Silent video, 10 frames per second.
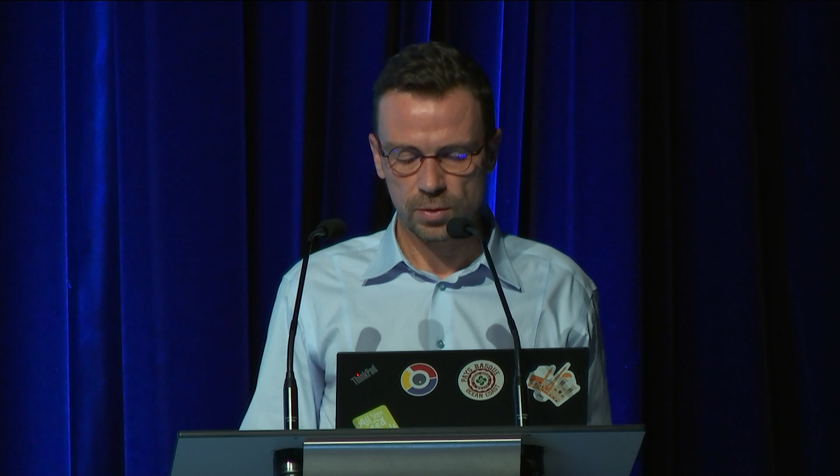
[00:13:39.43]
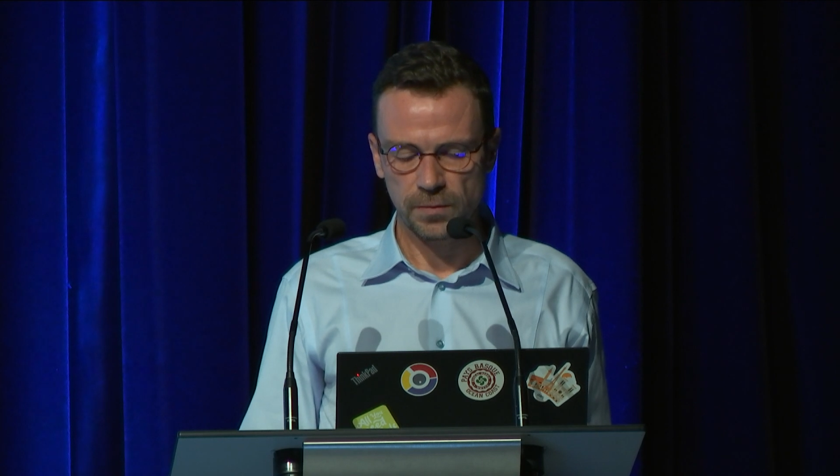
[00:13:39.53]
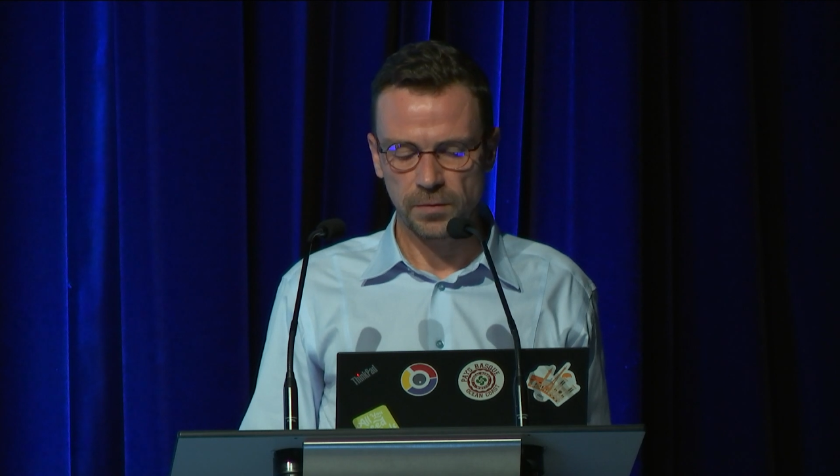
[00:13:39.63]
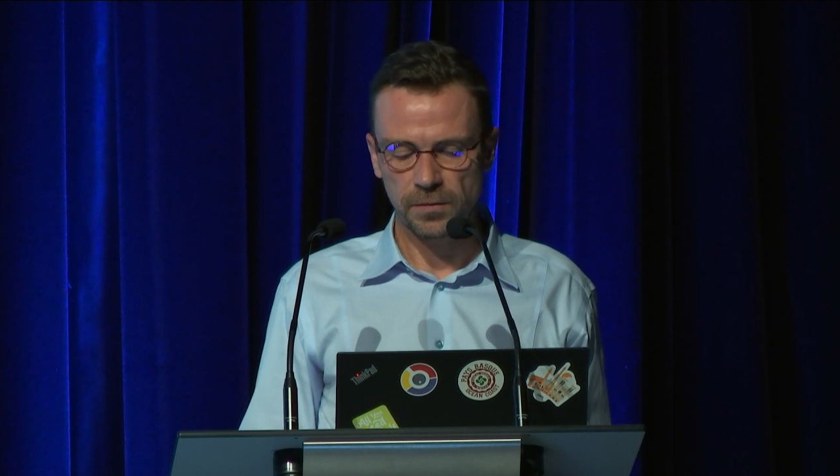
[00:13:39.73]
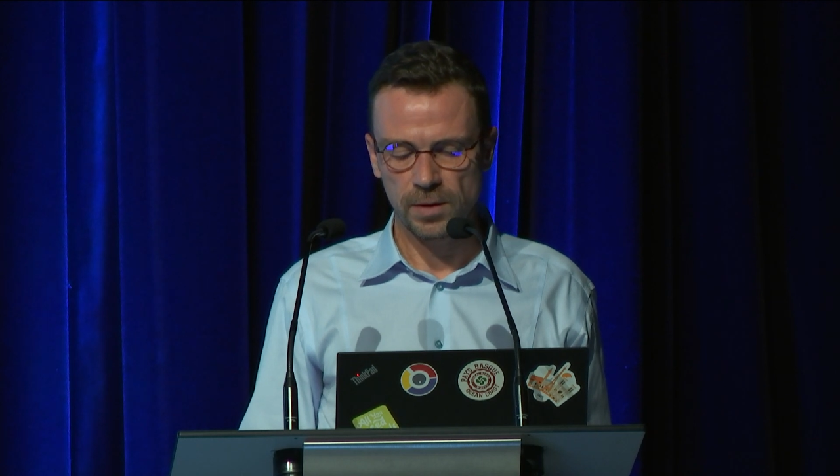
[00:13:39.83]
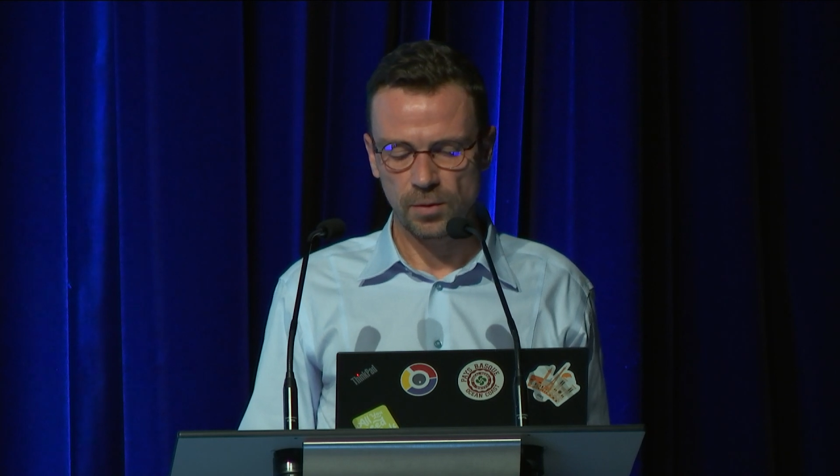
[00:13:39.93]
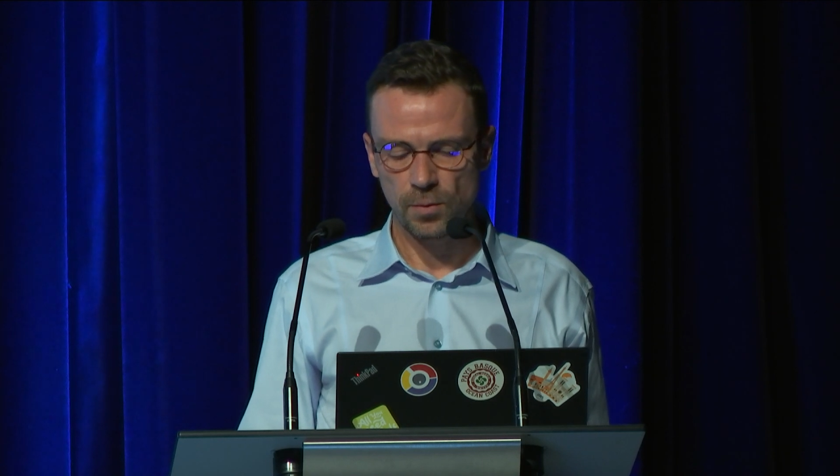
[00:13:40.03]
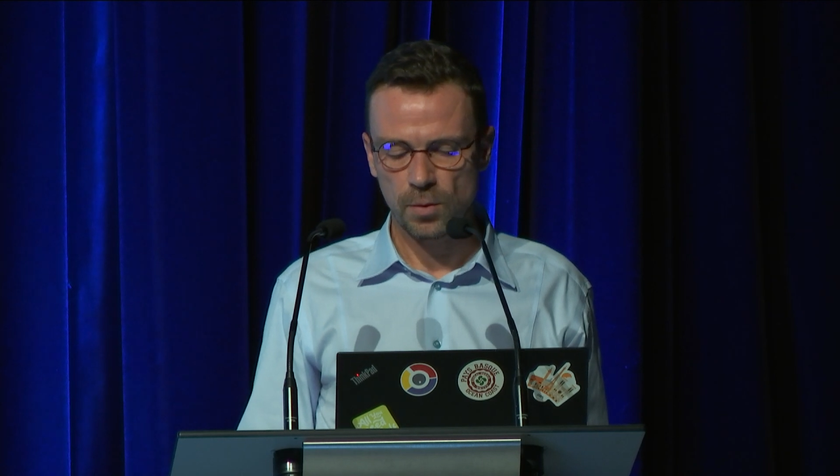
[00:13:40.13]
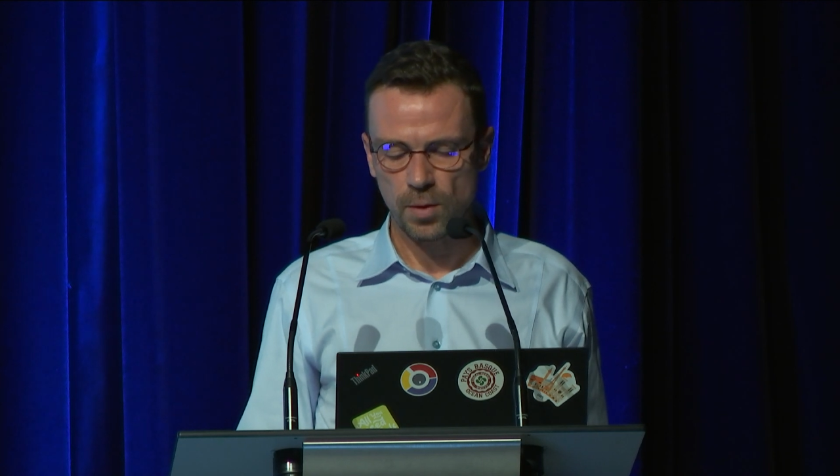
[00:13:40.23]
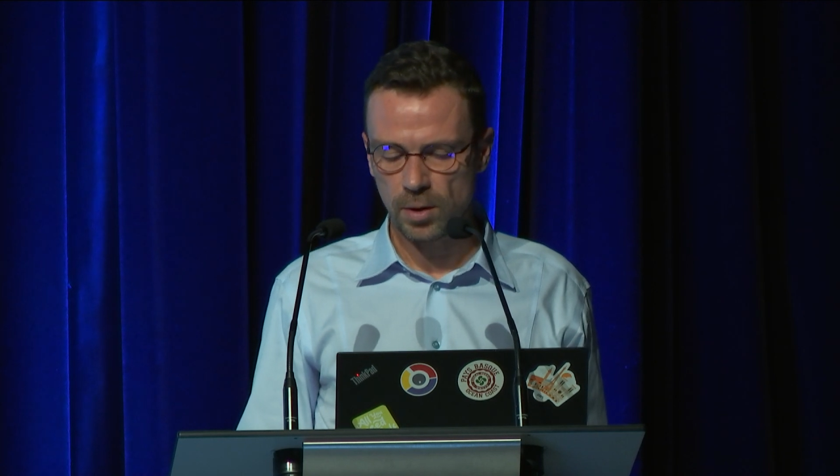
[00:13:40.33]
to fulfill the
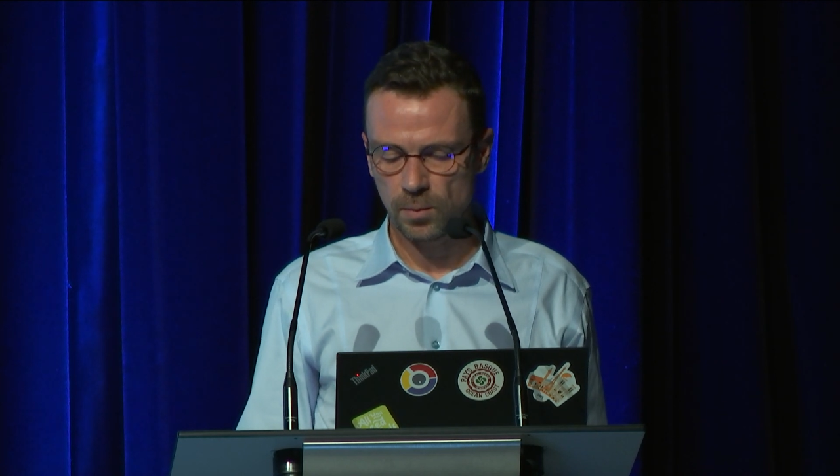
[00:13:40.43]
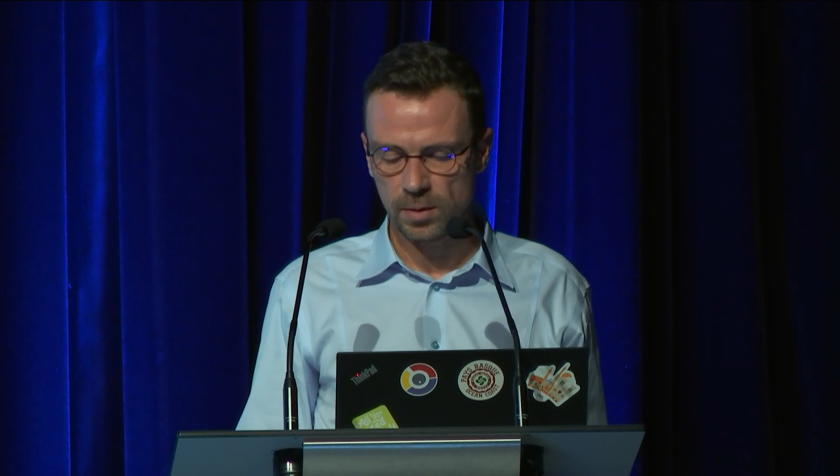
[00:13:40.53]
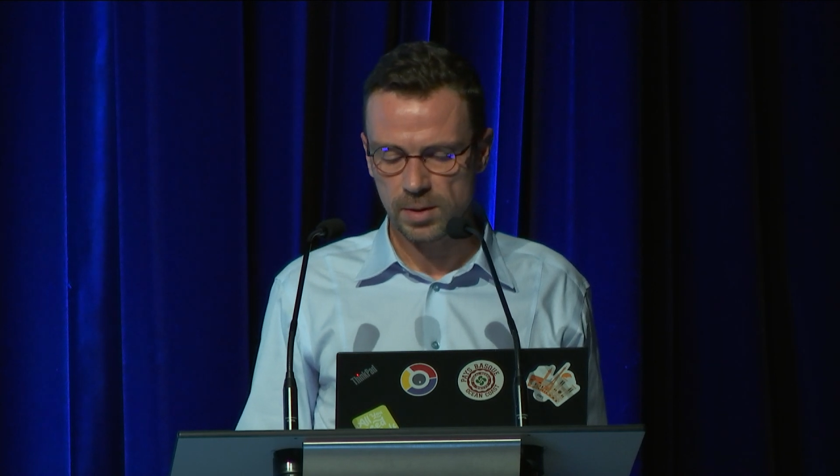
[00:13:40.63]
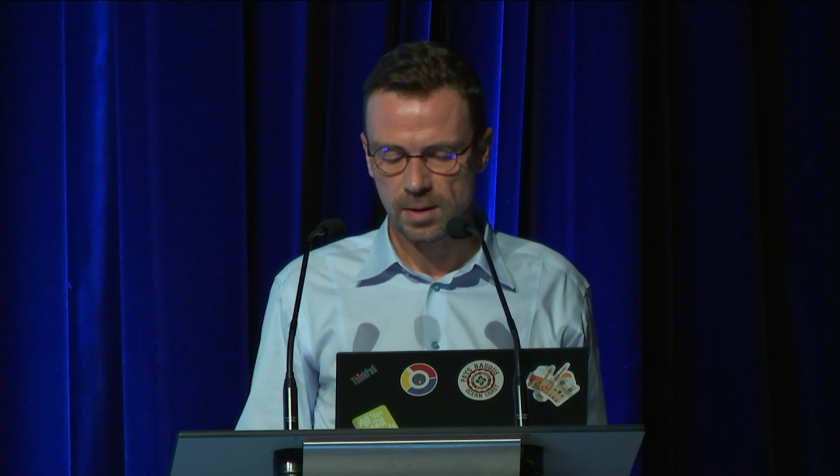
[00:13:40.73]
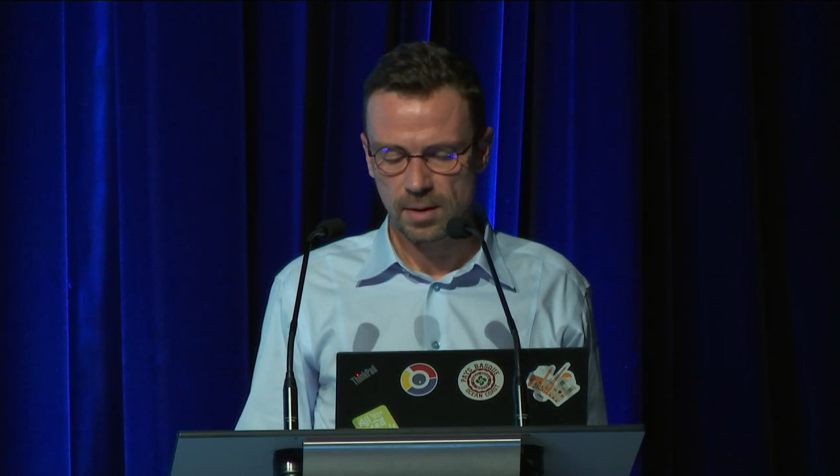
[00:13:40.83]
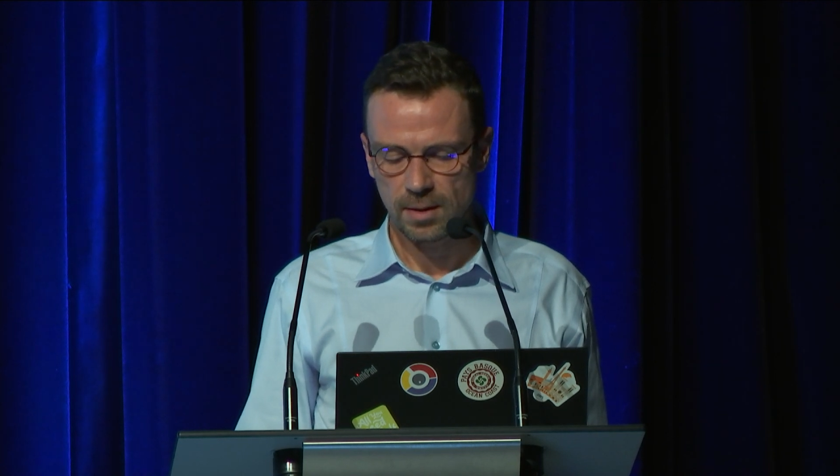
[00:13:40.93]
requirement